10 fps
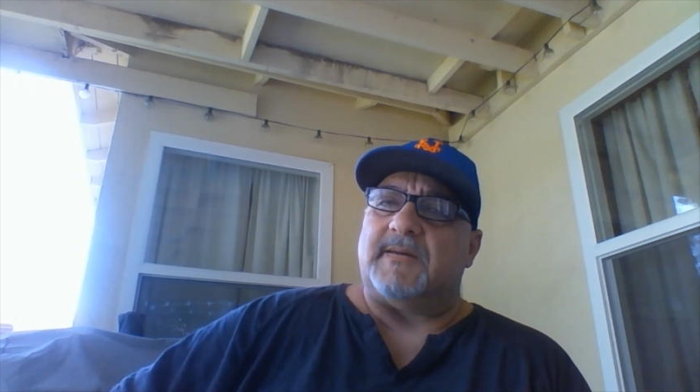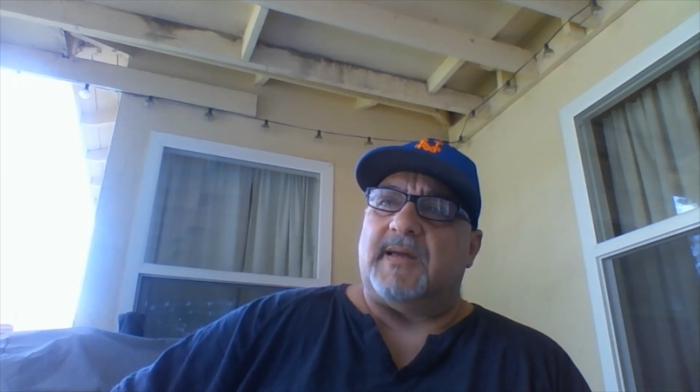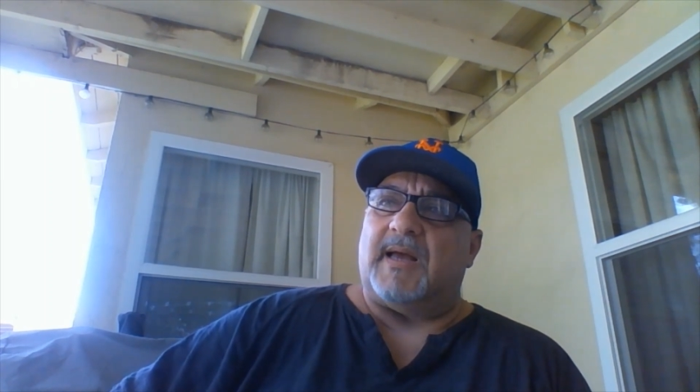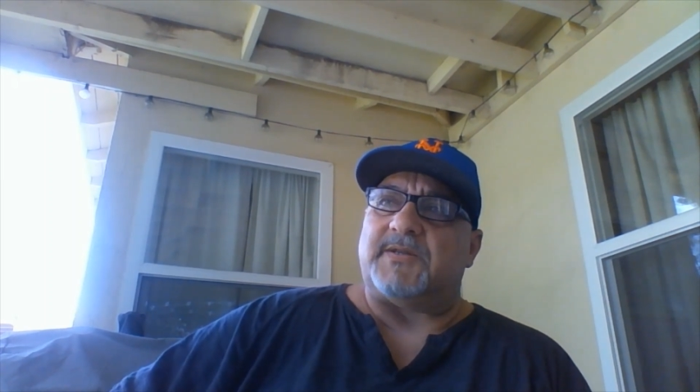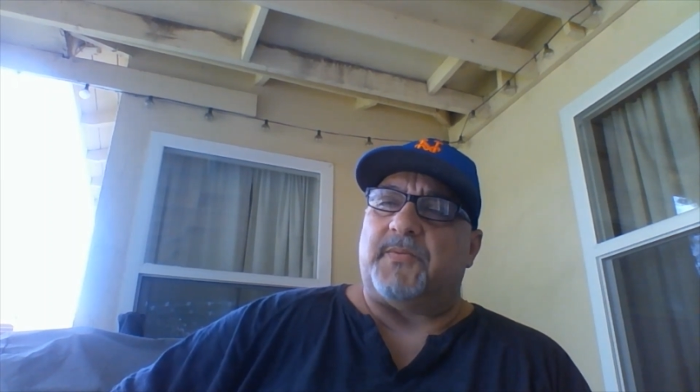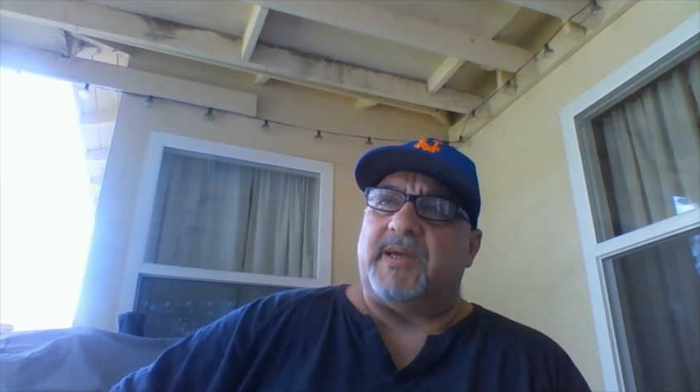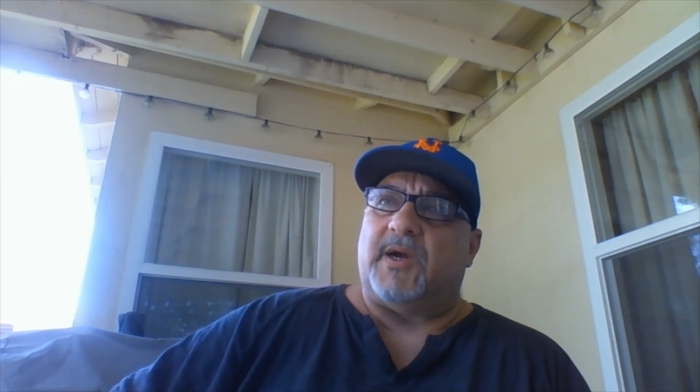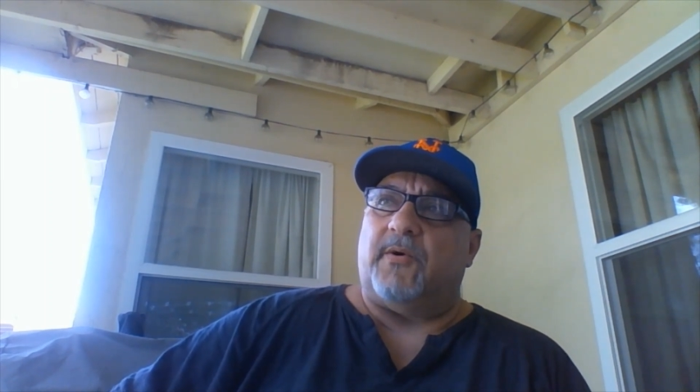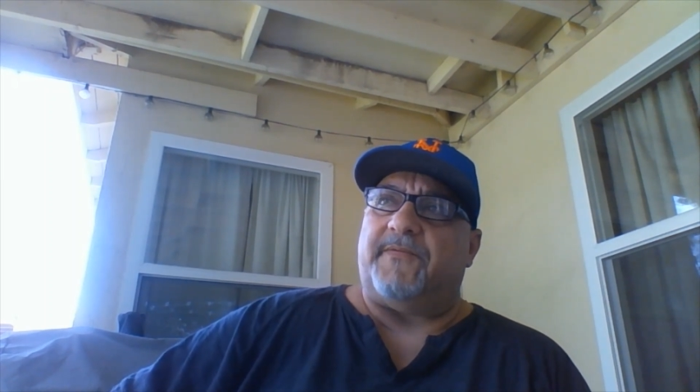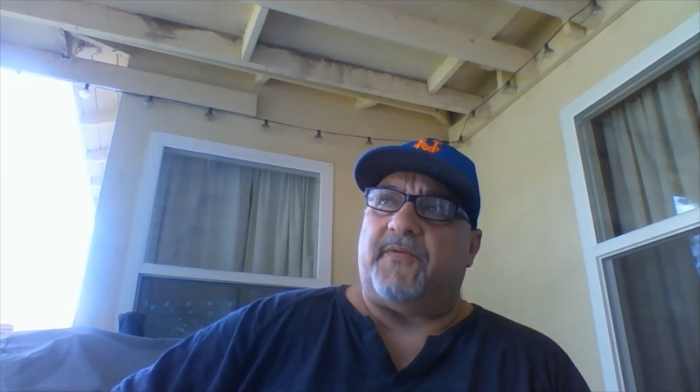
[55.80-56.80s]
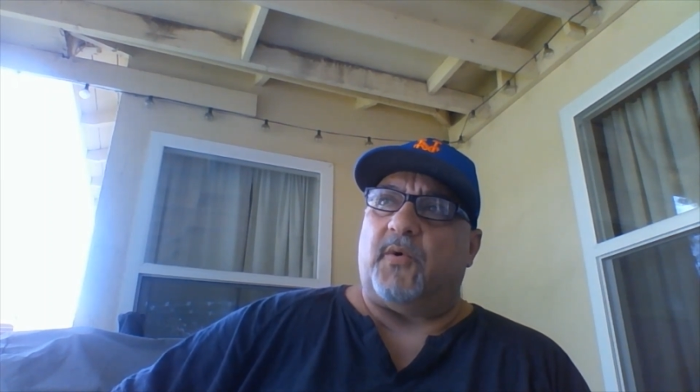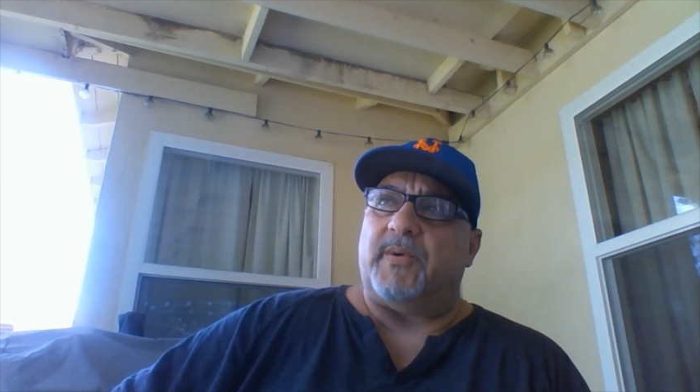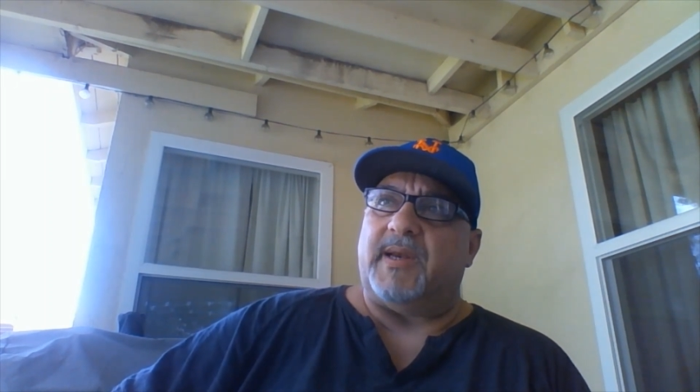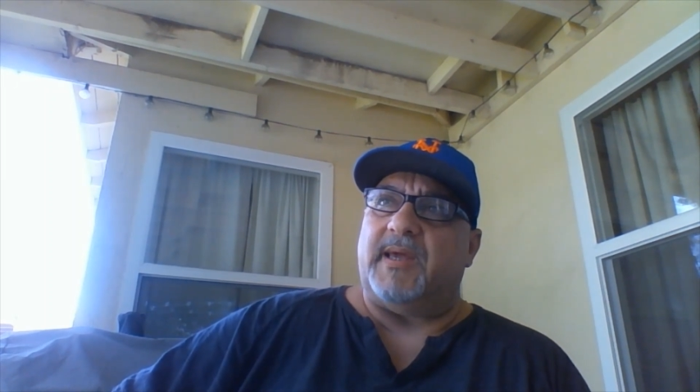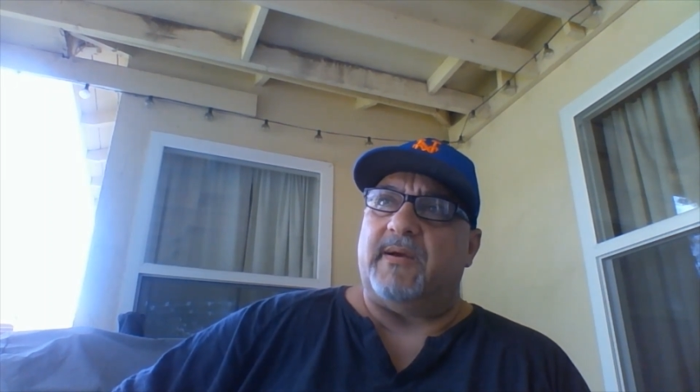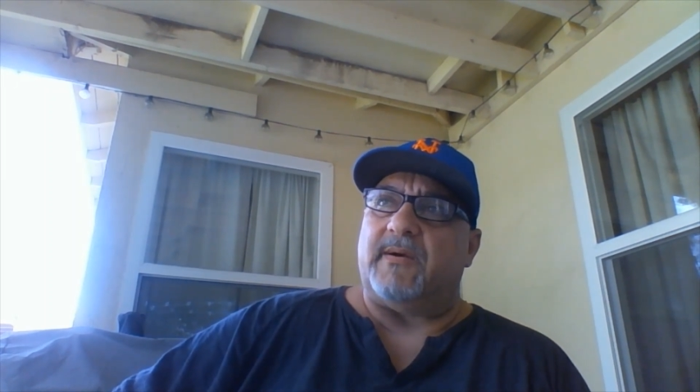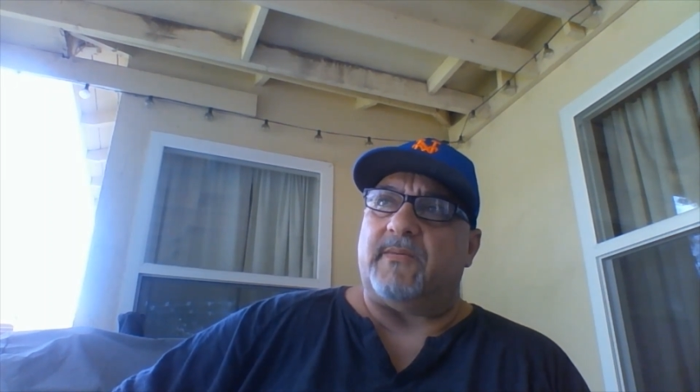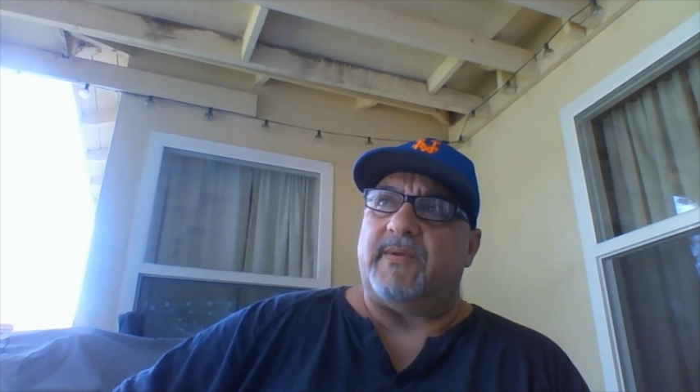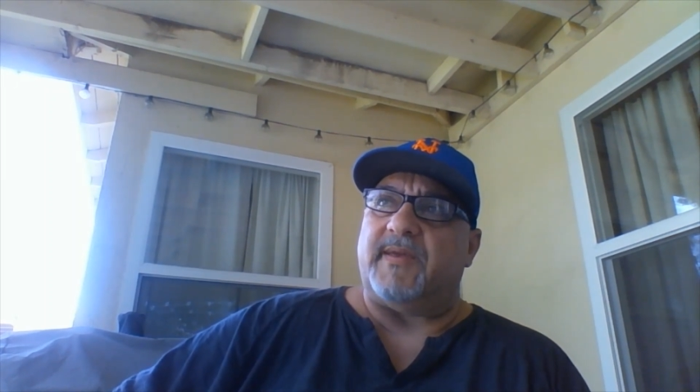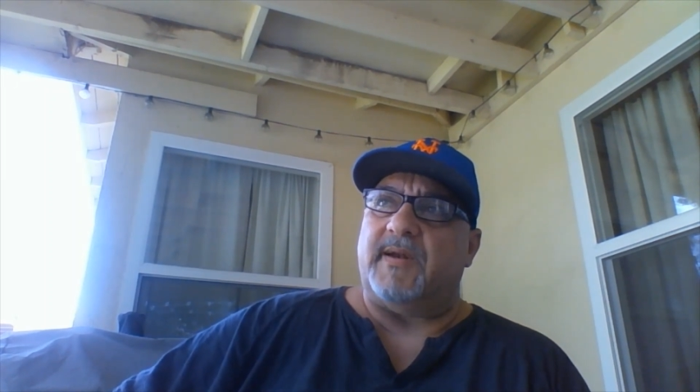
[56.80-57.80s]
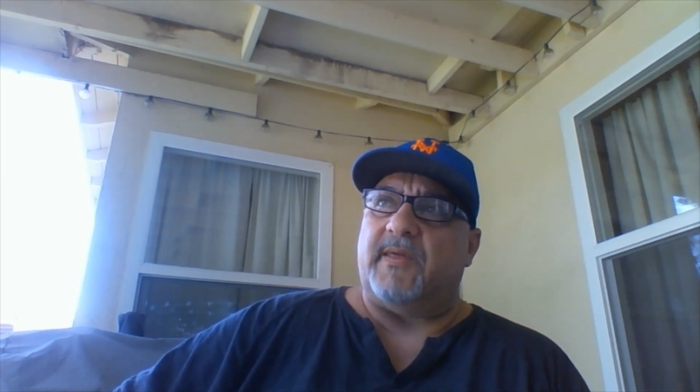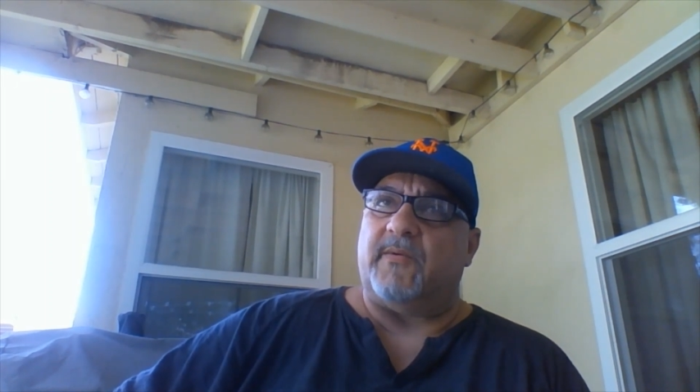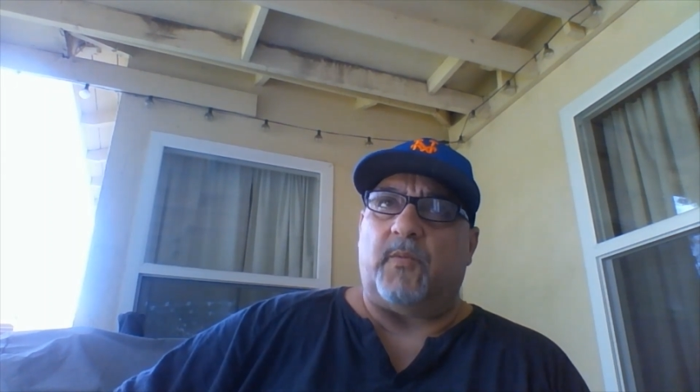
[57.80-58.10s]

as we go forward here with another